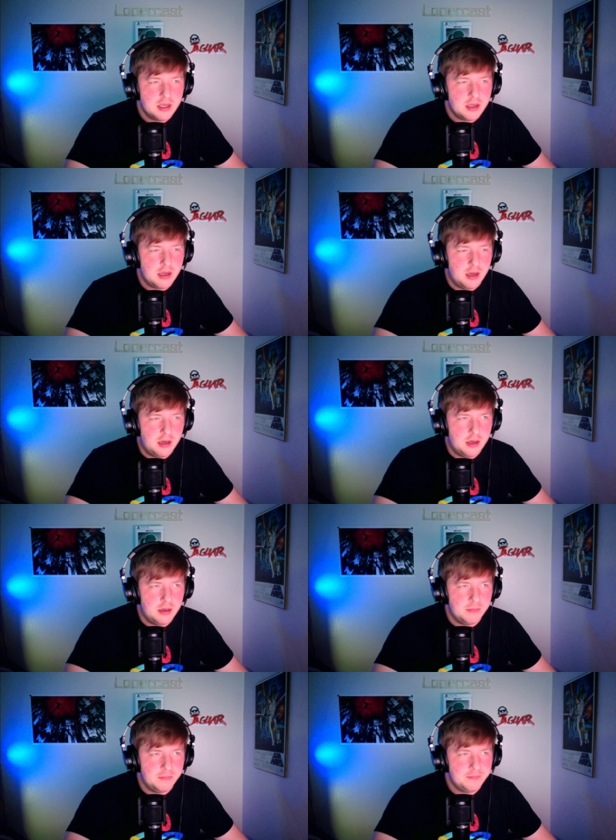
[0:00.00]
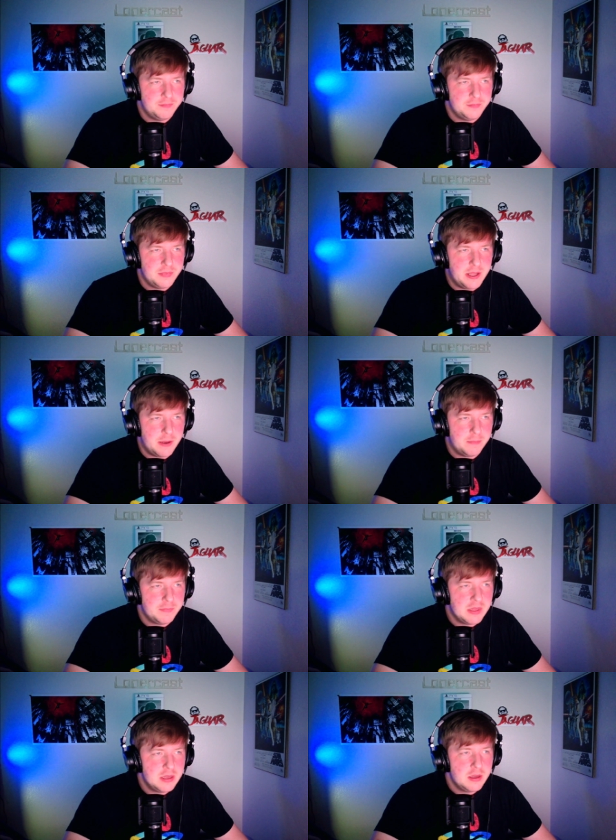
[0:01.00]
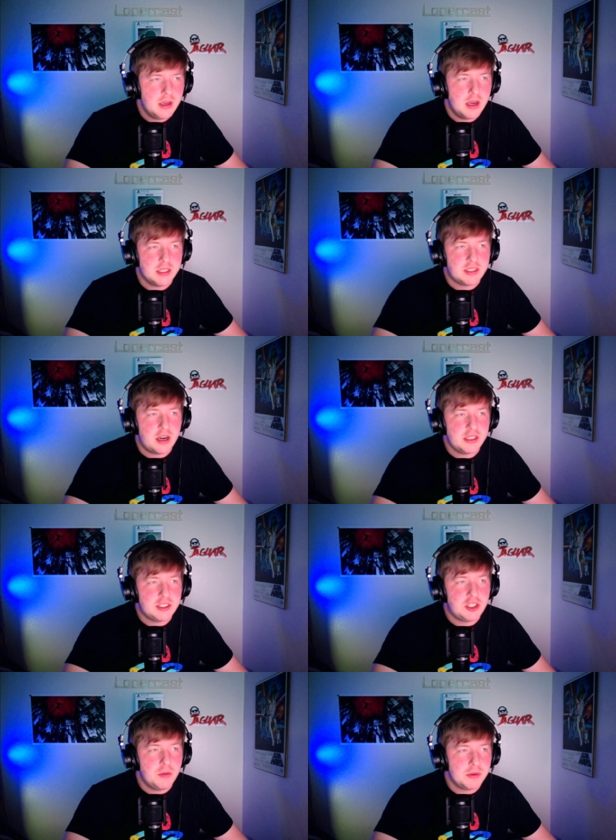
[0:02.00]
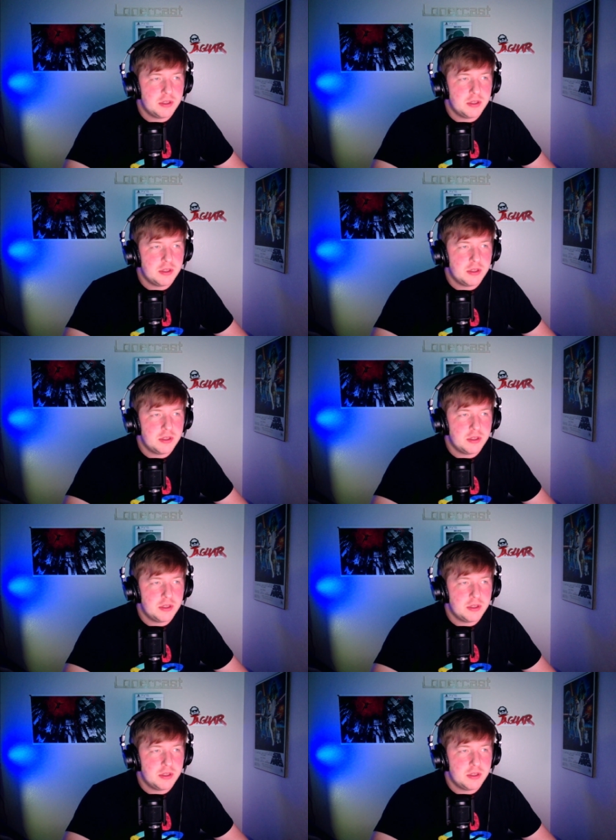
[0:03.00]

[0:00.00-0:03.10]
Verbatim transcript: Um, yeah. Uh, Sonic Super